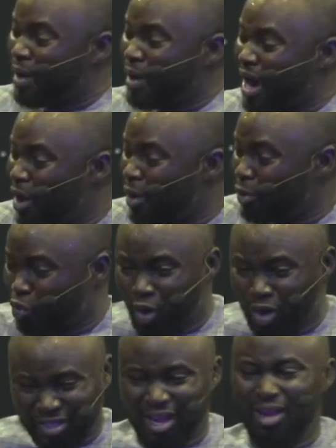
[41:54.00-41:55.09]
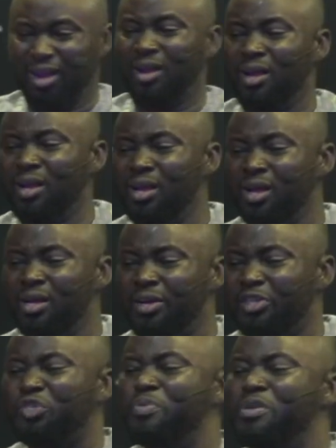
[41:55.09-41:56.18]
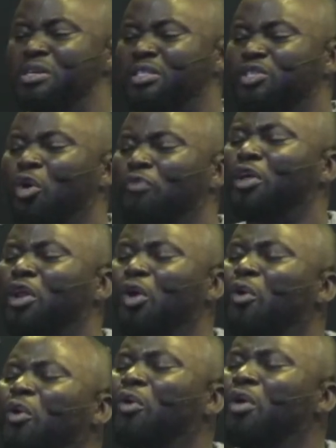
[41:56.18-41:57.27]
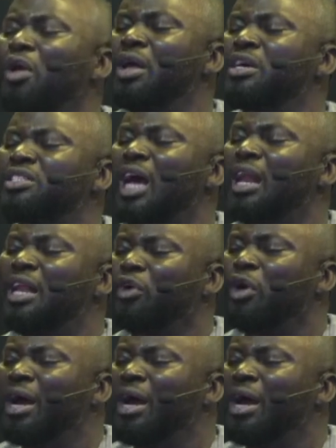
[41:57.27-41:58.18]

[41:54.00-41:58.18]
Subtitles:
water, the Spirit of the Lord shall lift the